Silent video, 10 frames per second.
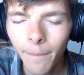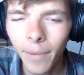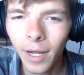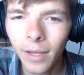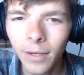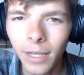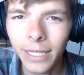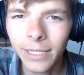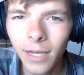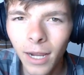but
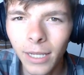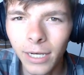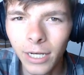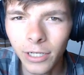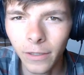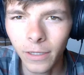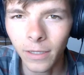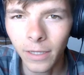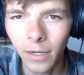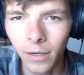it's not initially
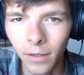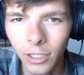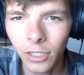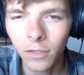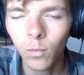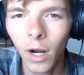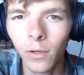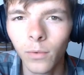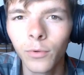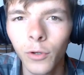illegal. It's just what
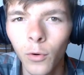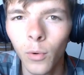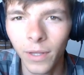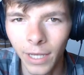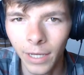you do with it.